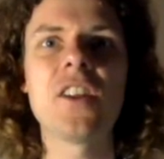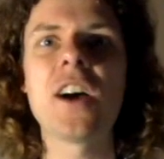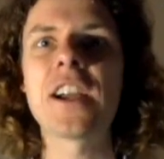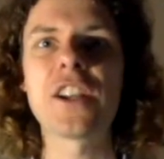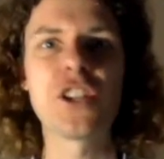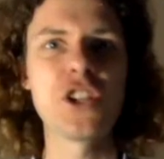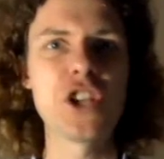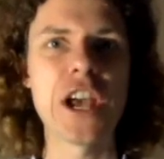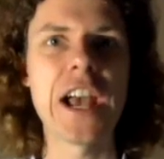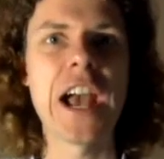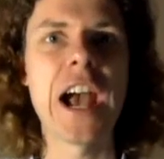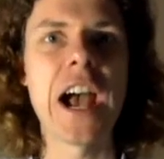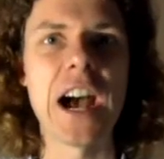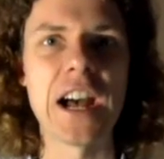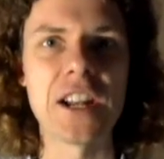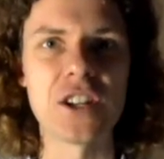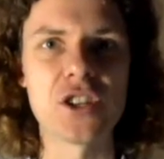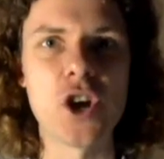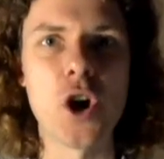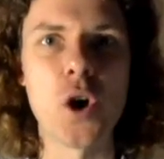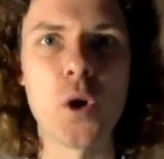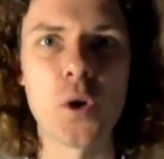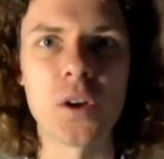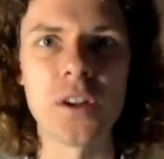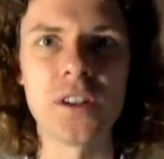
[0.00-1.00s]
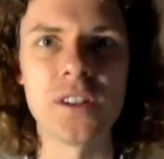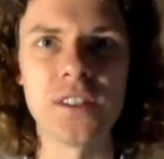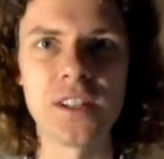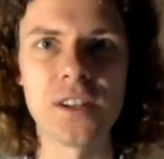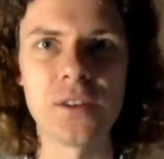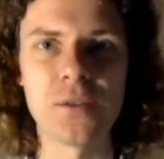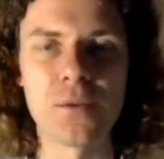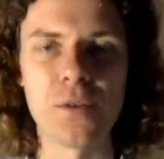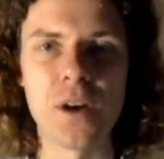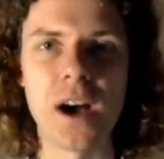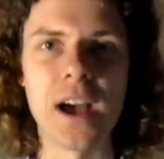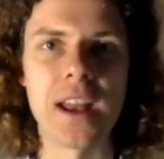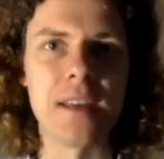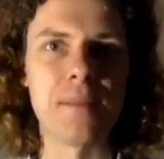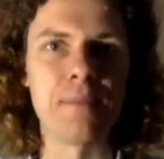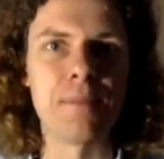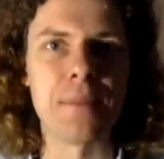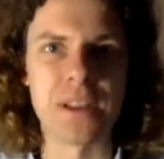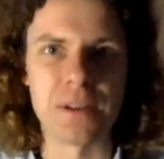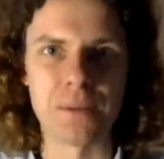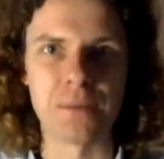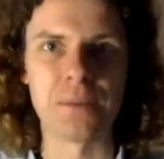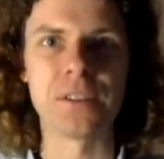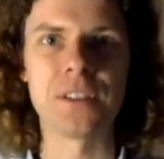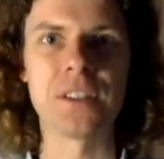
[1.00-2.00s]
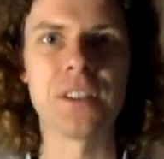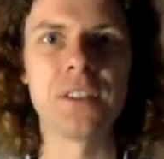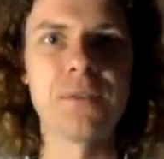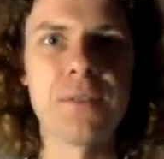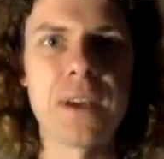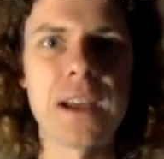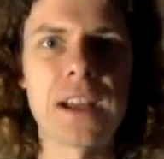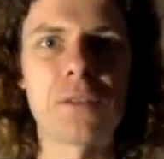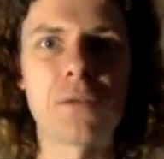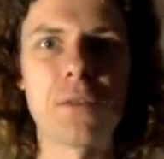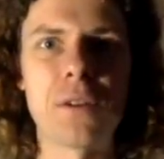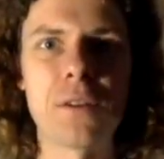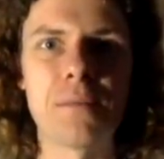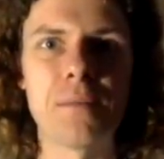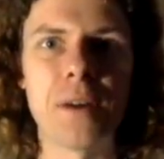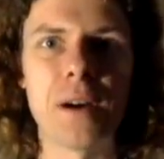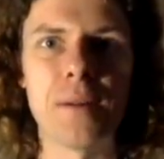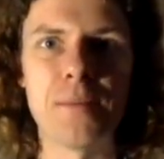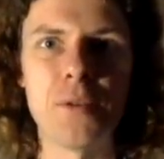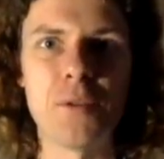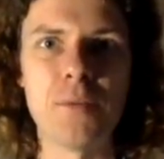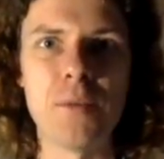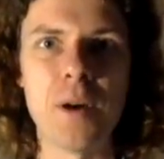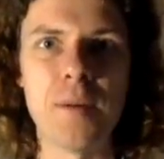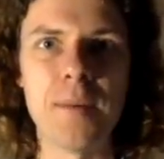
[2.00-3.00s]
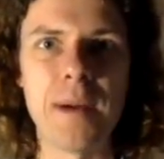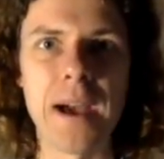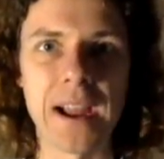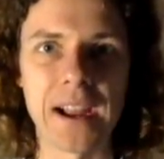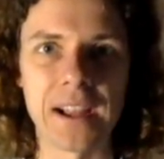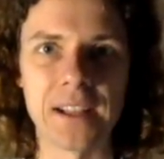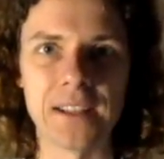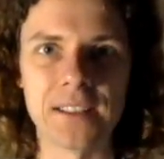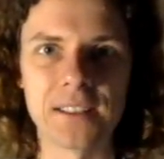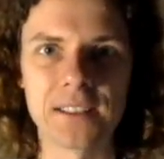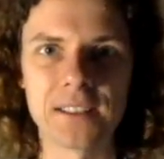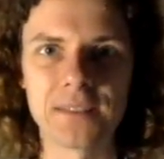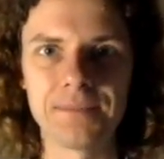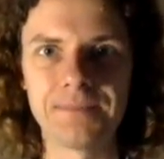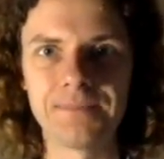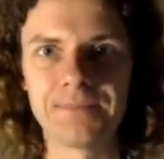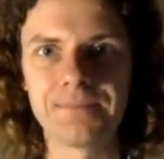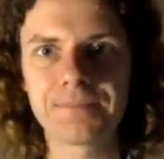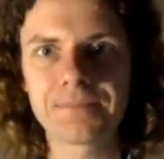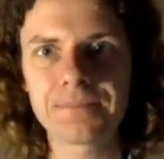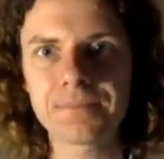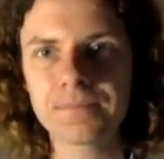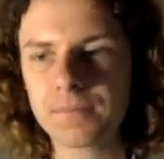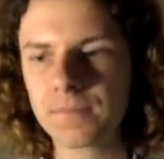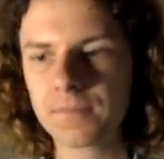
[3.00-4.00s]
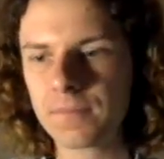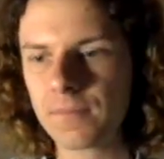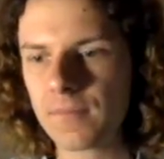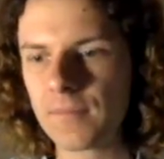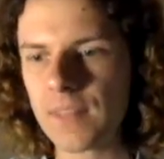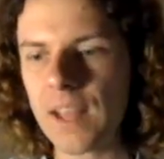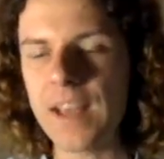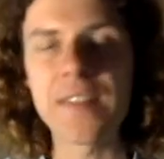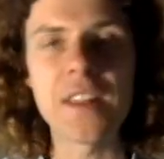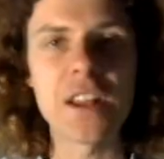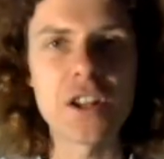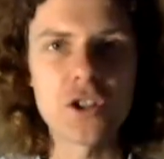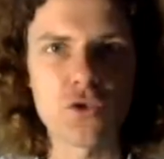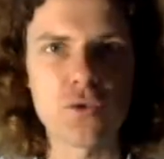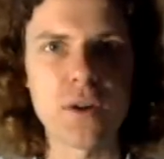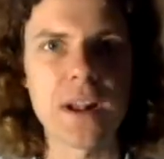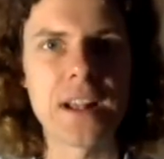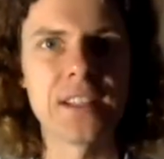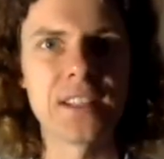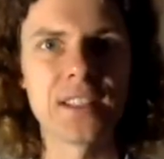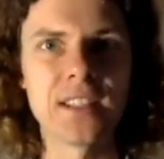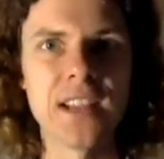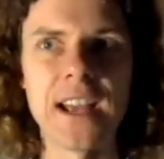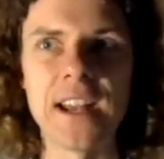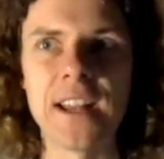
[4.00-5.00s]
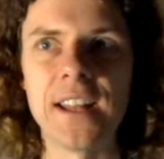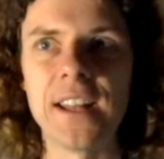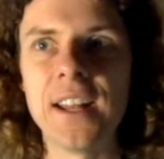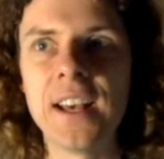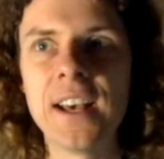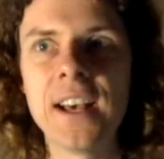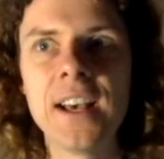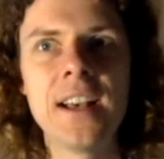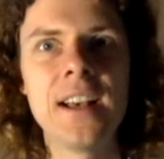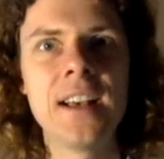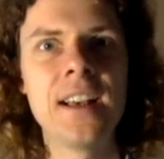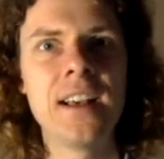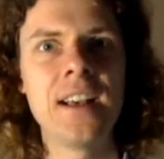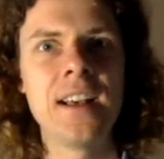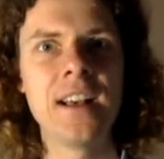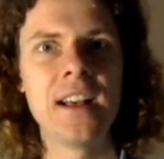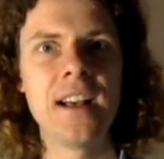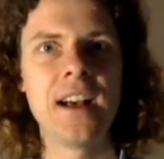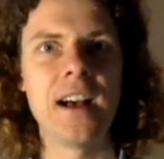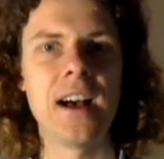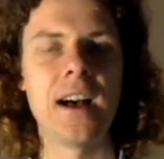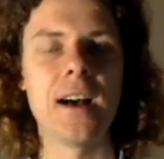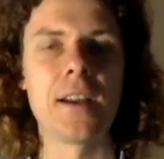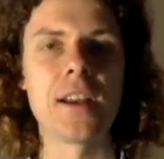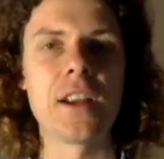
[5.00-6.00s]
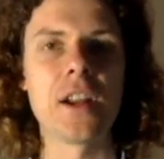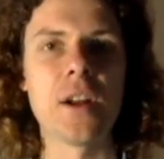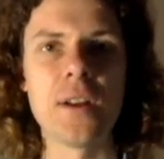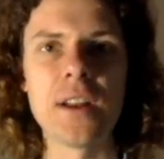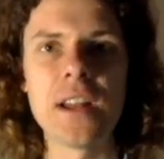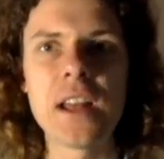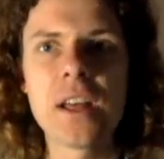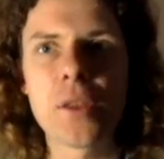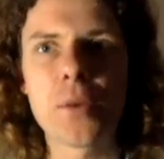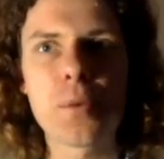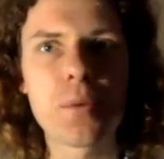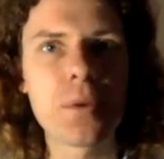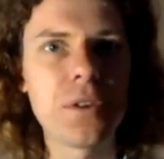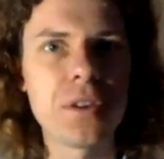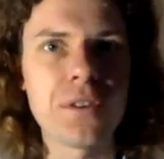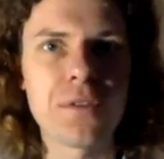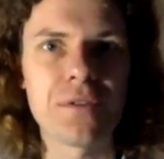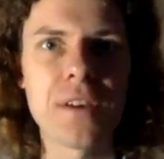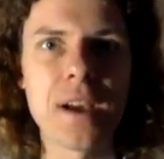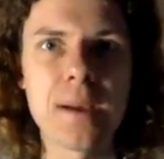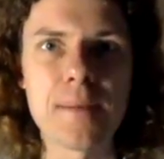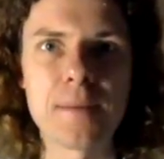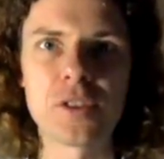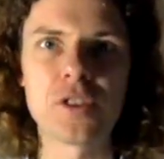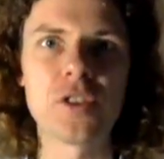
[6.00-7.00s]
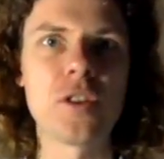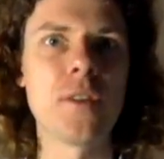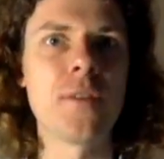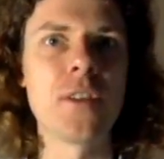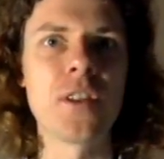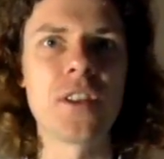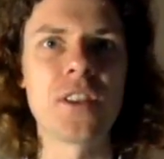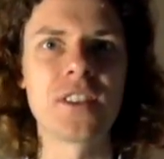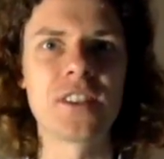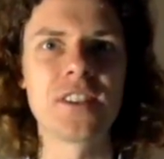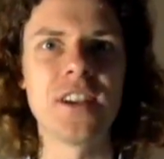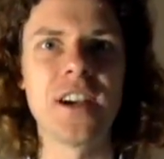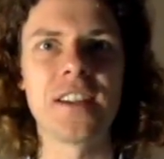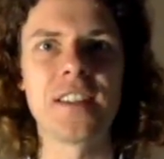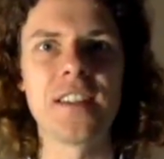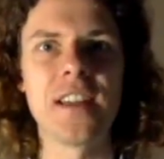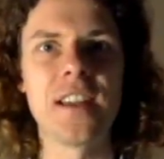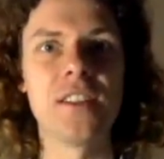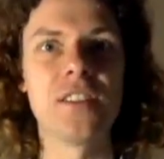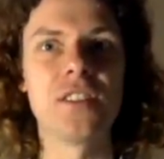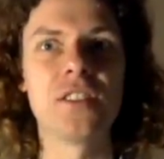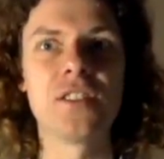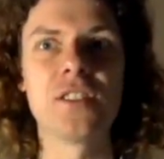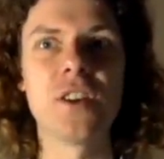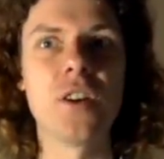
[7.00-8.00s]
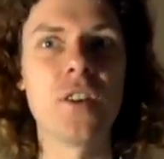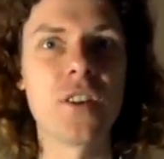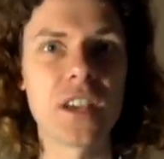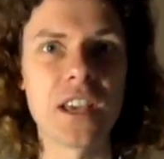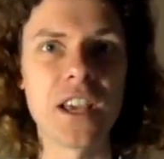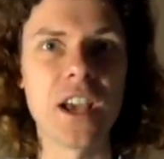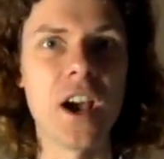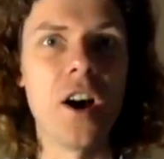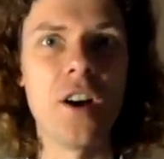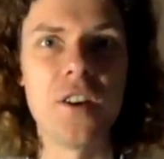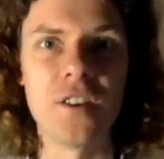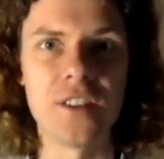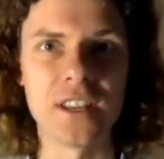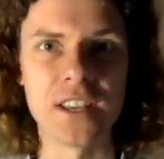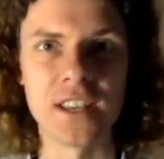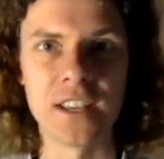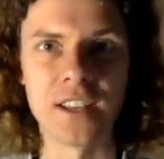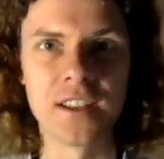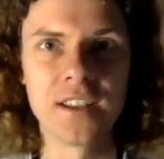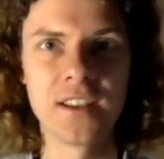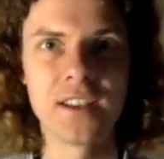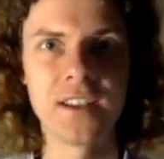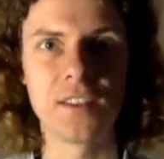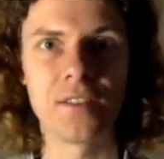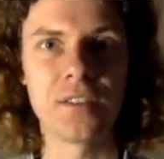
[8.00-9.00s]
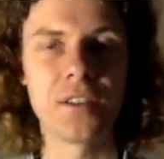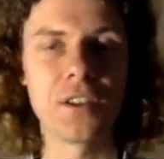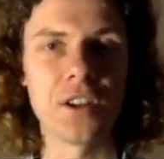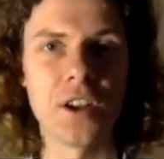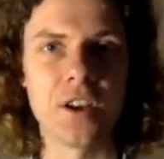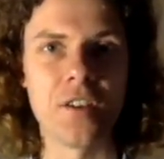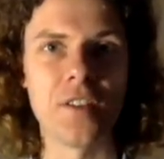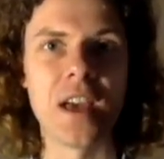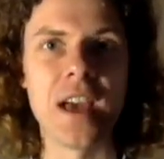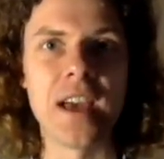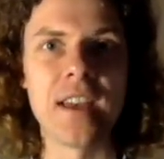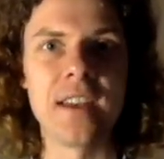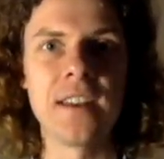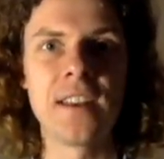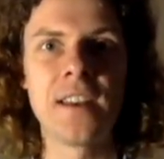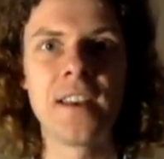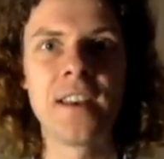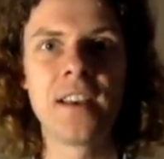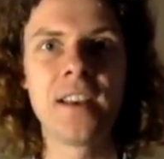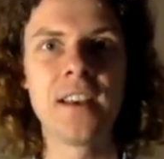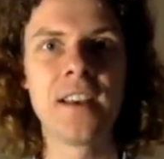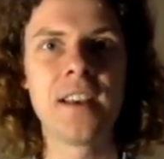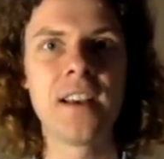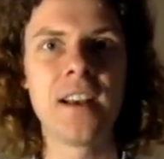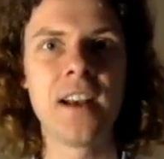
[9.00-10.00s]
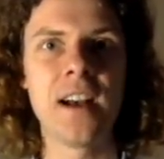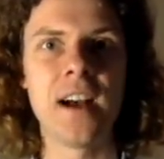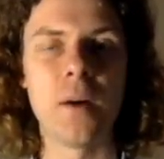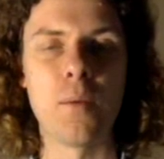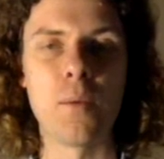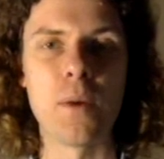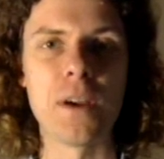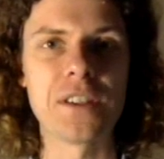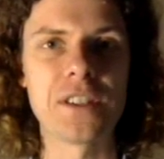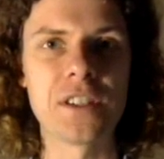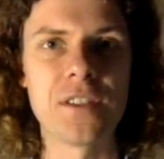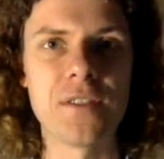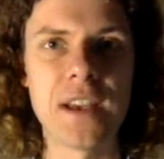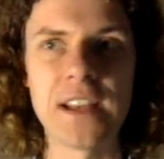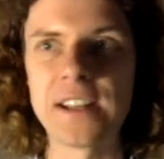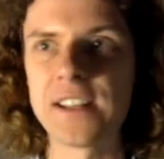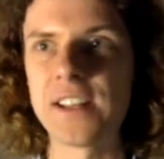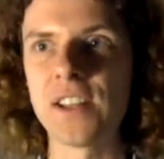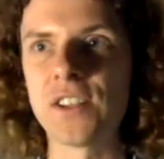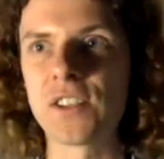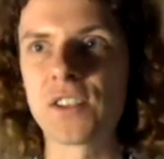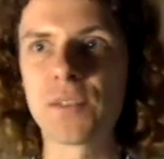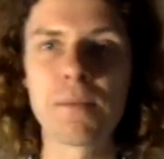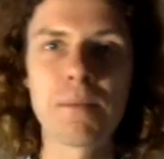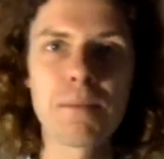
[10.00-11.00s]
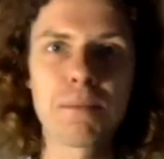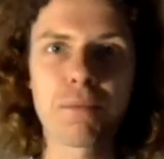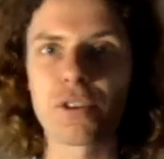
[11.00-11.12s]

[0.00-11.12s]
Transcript: like J.R.R. Tolkien didn't write it, but it was in fact written by Bilbo Baggins and then translated. You know, another really famous novel that's like that is Don Quixote, if you know that, where Cervantes